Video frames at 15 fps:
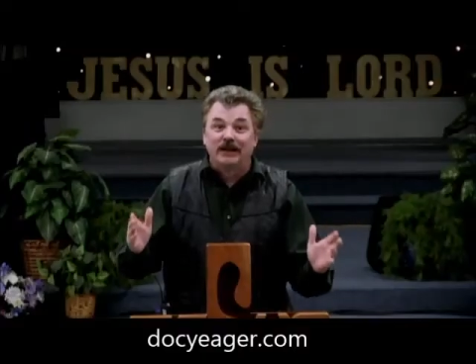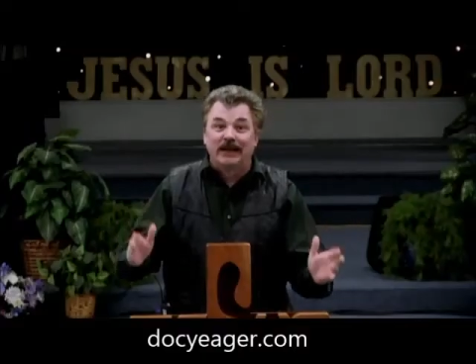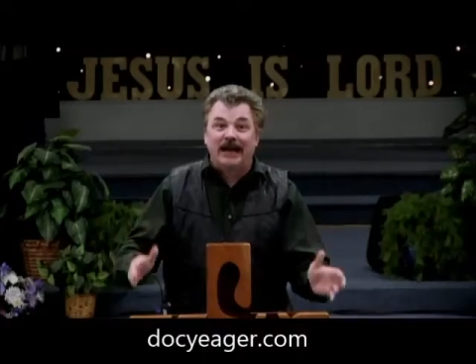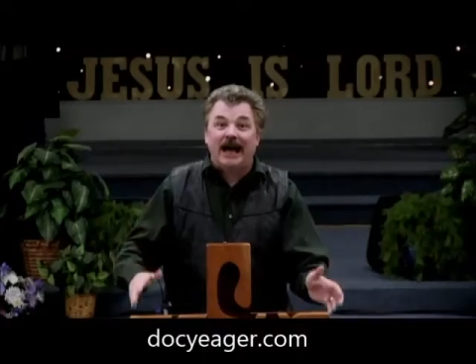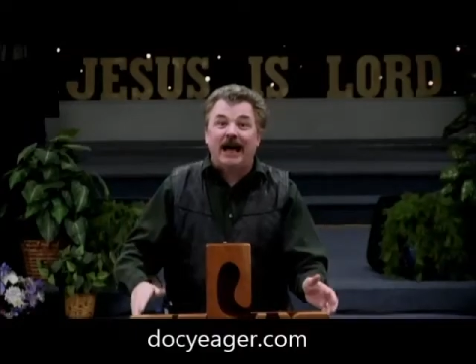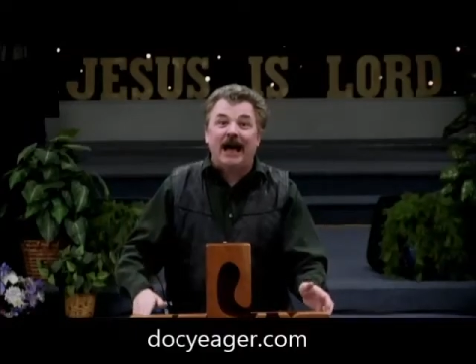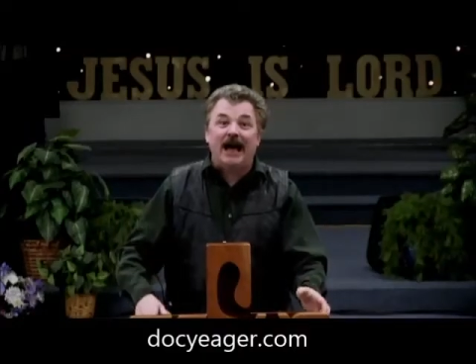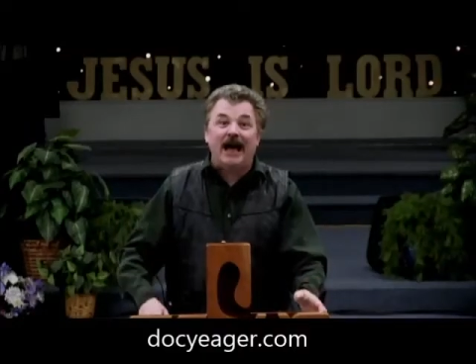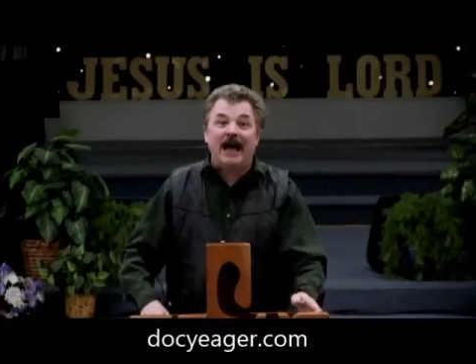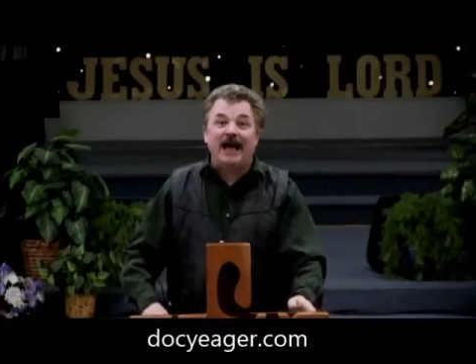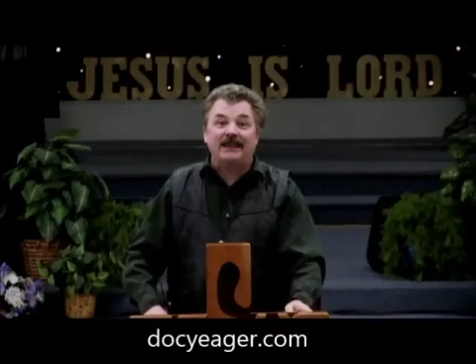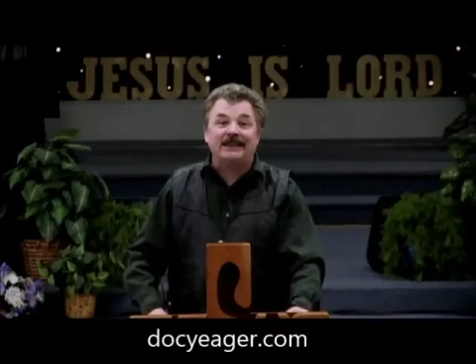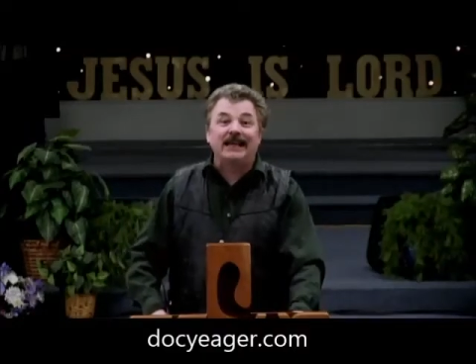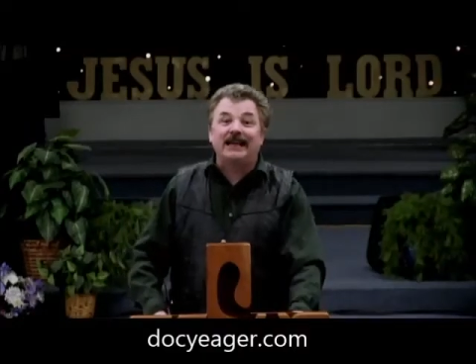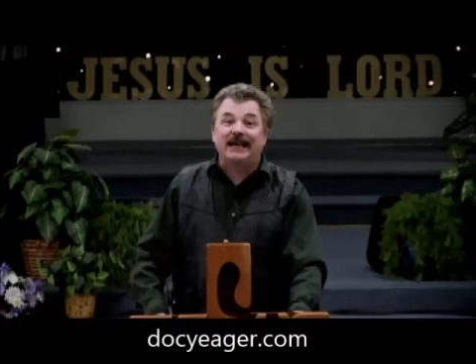And I
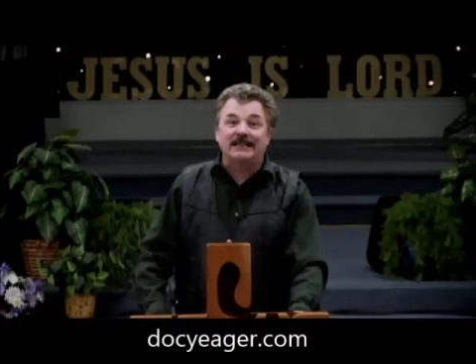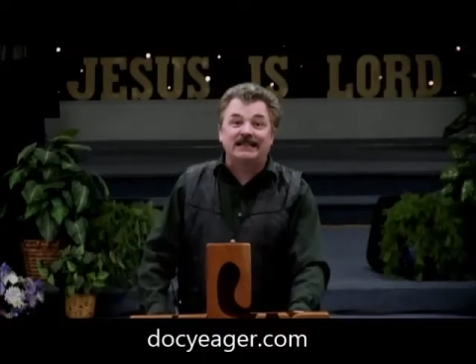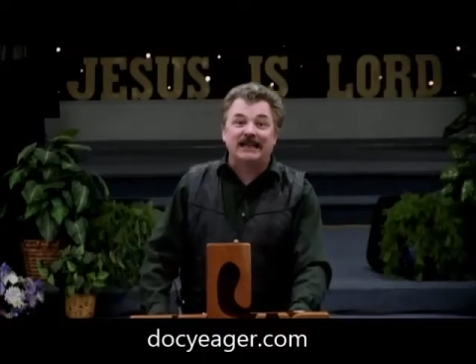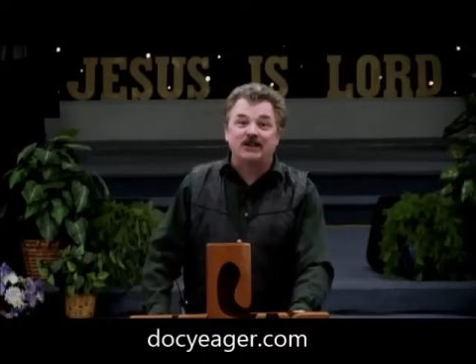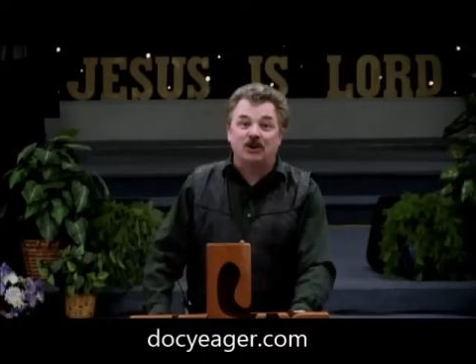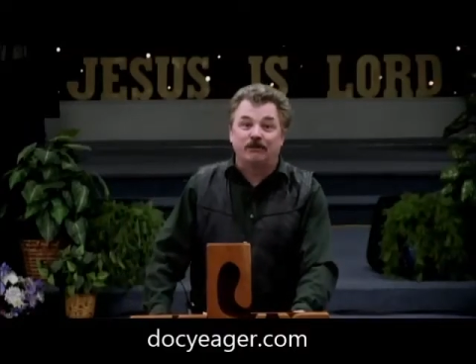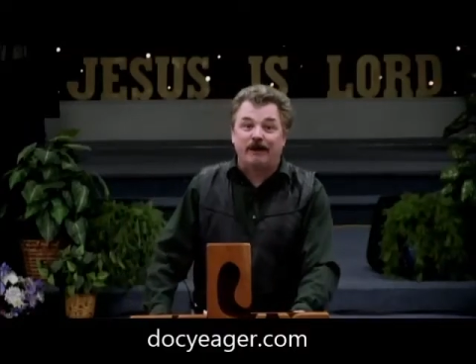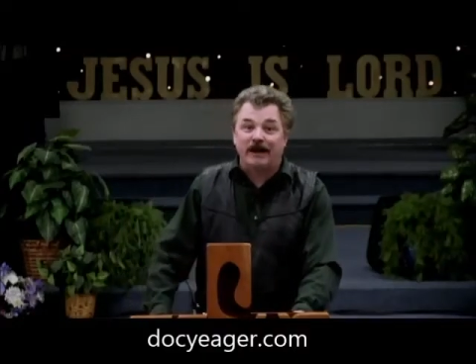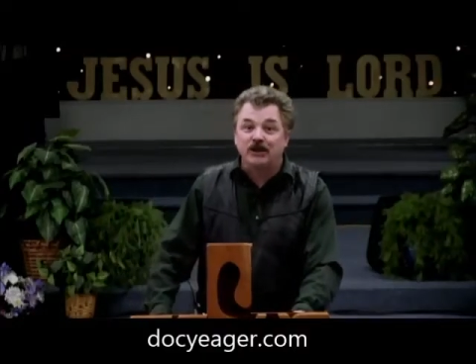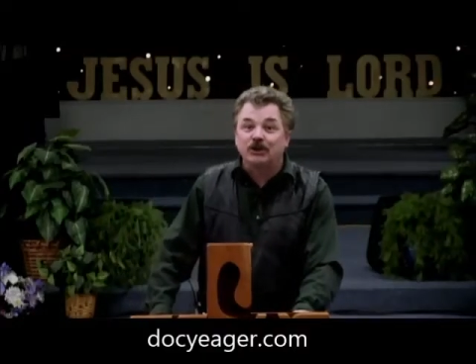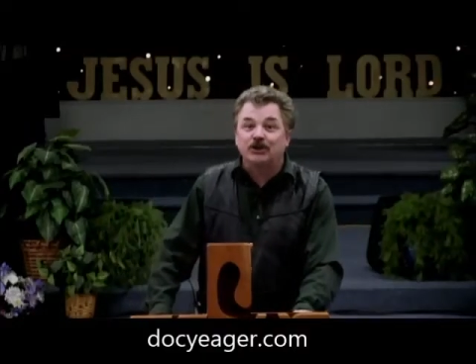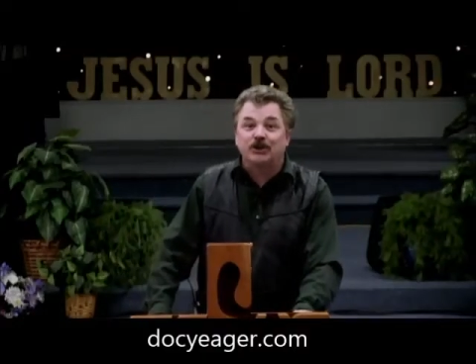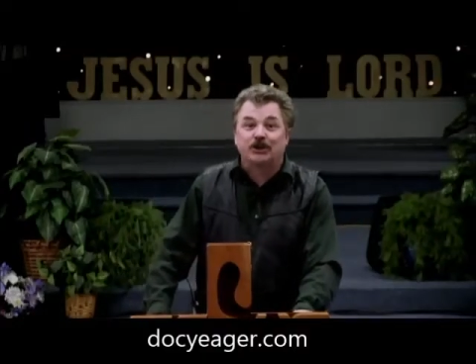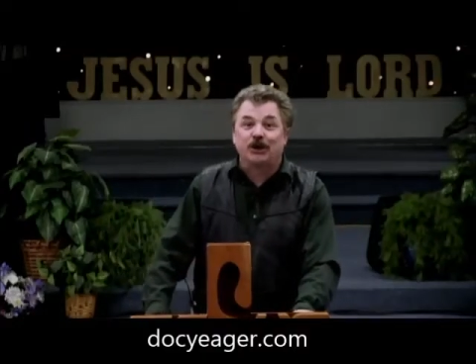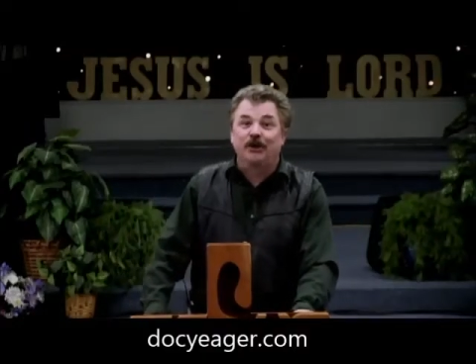think I said to him, are you
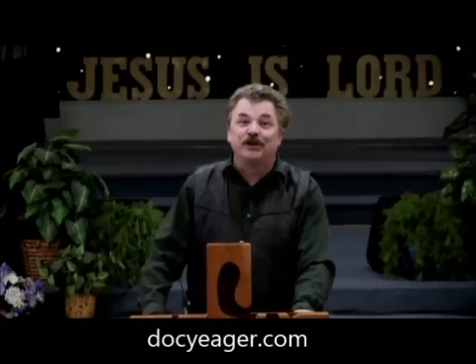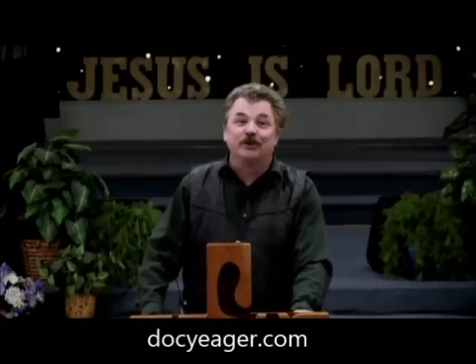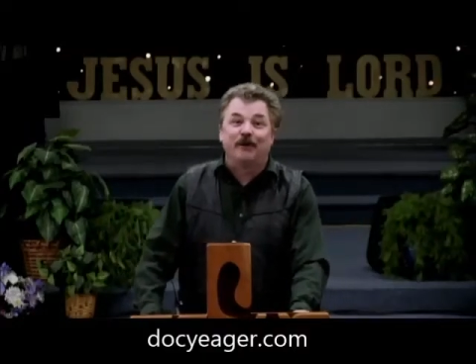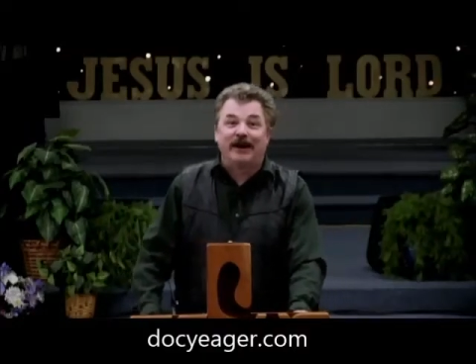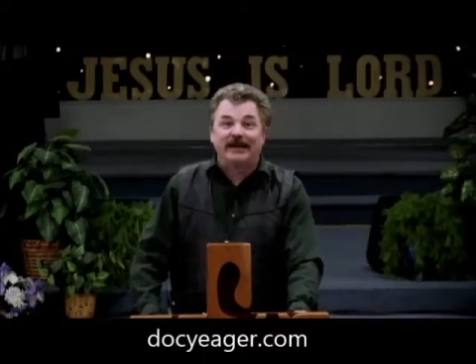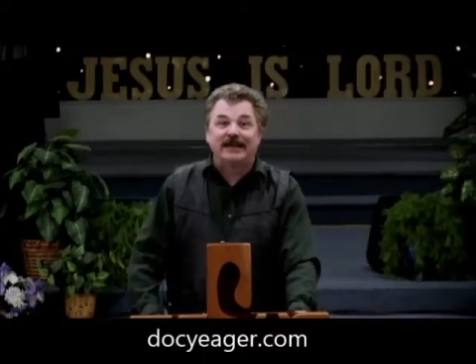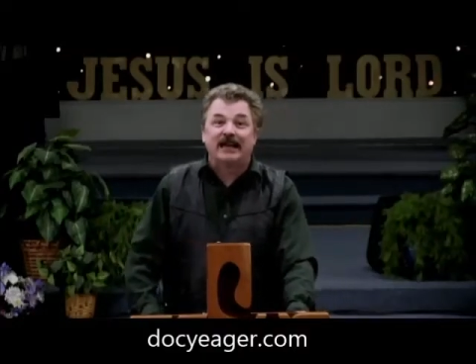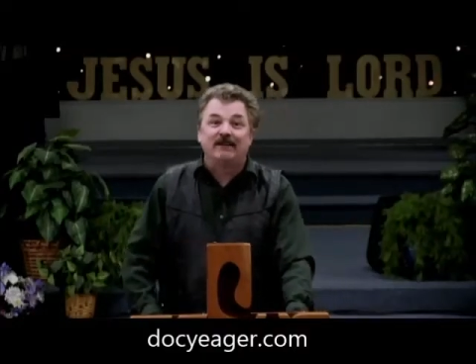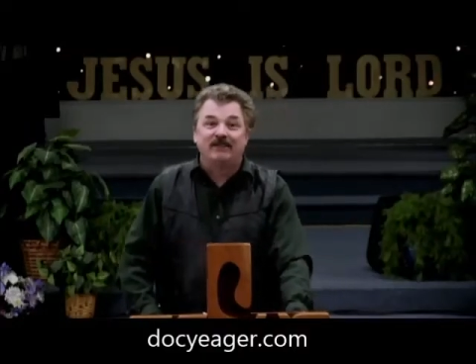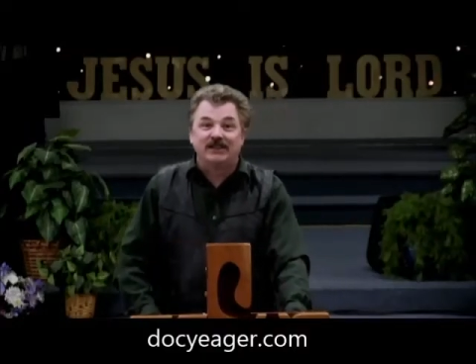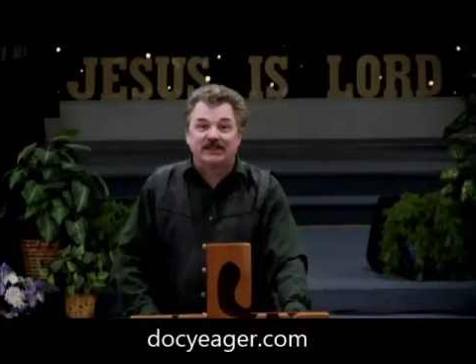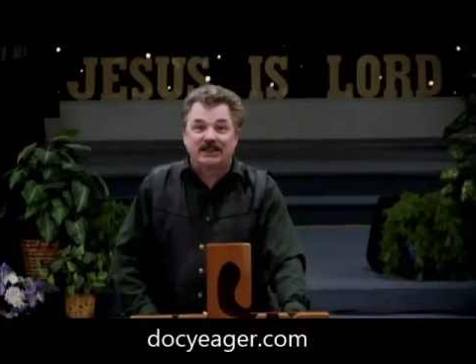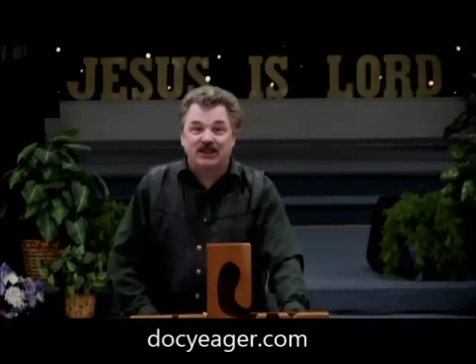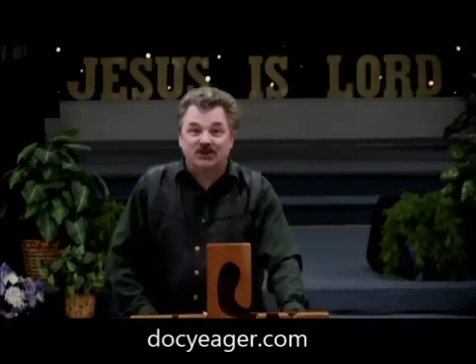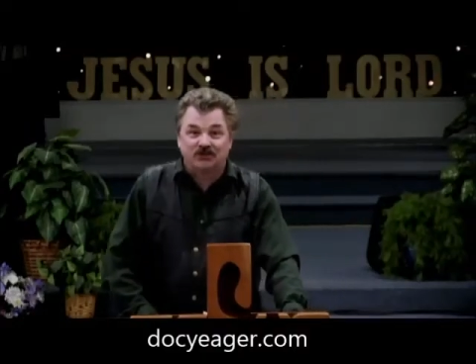sure you want to give
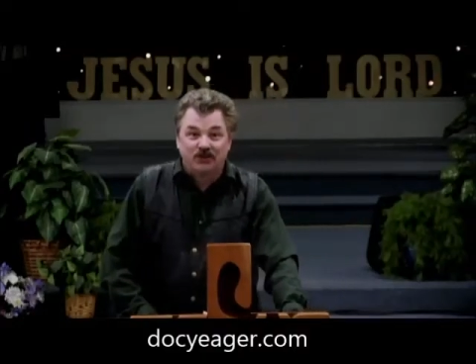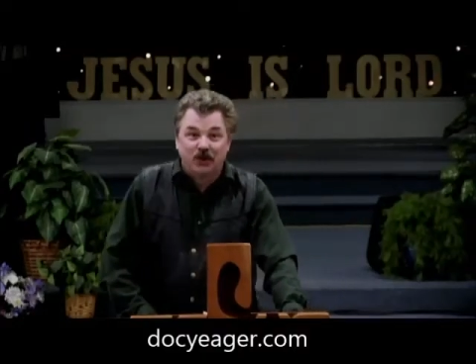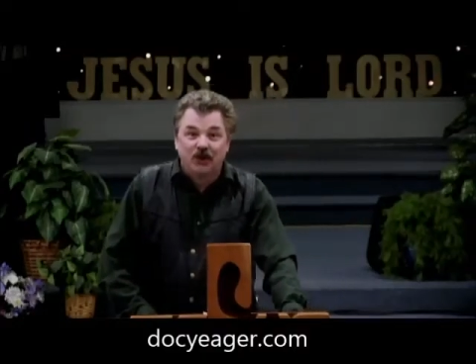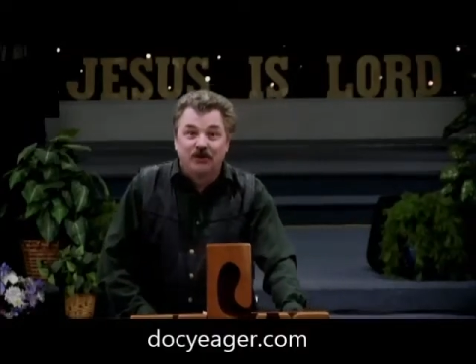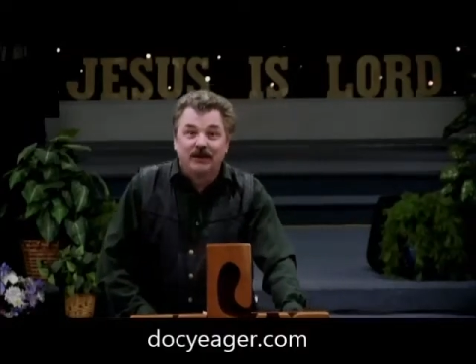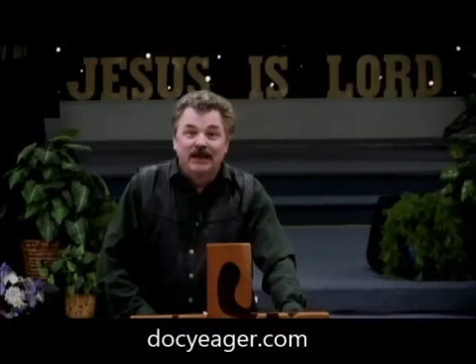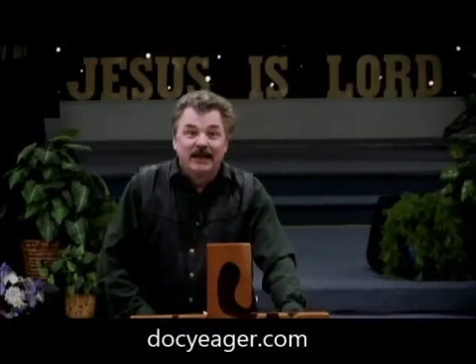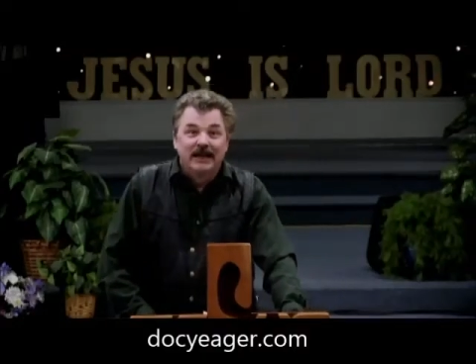us this food?